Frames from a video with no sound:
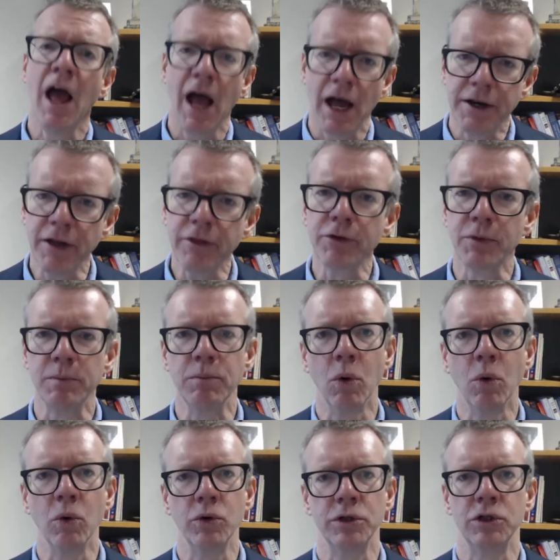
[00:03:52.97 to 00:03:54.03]
Another
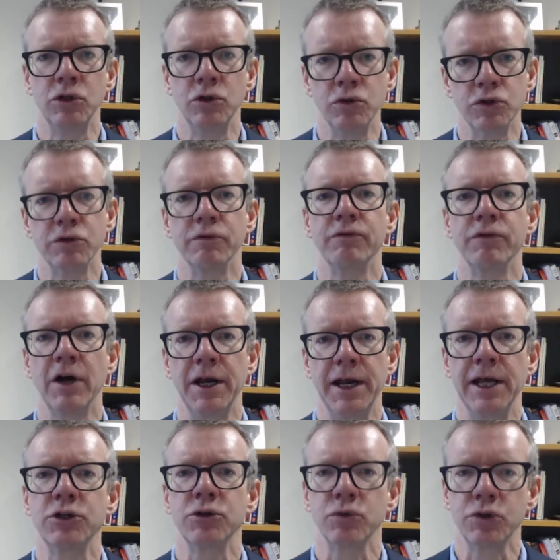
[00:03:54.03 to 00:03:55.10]
important use of
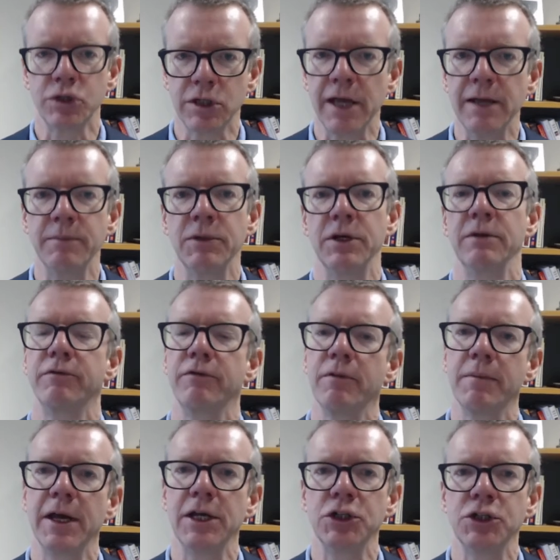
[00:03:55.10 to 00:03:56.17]
financial statement
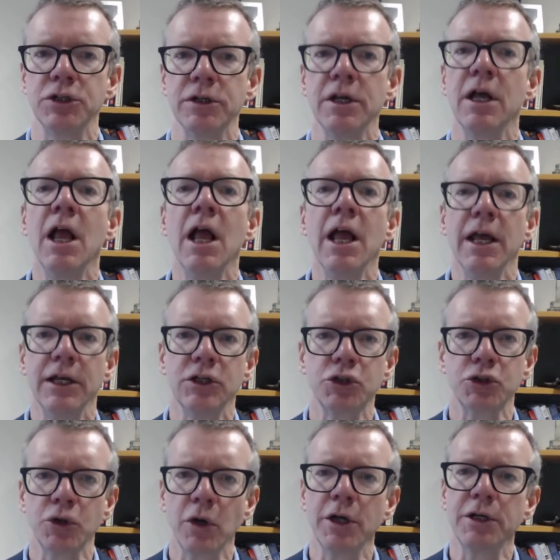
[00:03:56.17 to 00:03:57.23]
information is
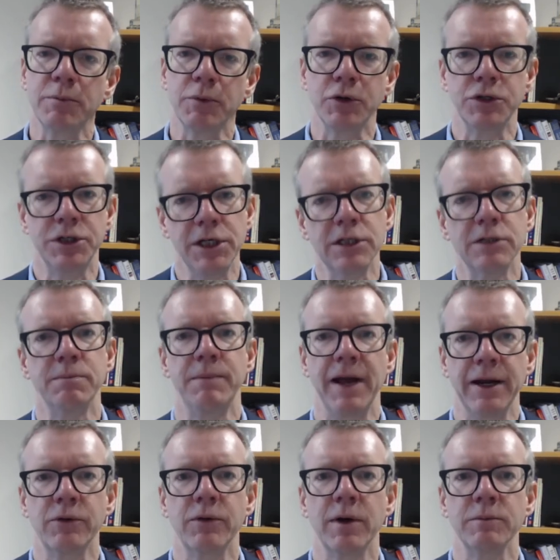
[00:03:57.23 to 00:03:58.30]
trying to predict
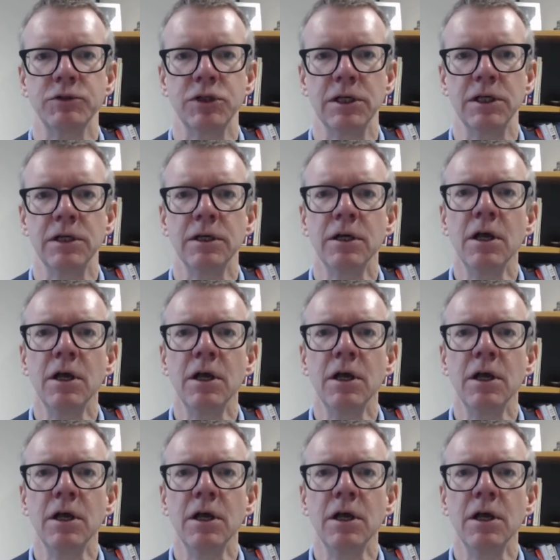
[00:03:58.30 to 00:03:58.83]
bankruptcy.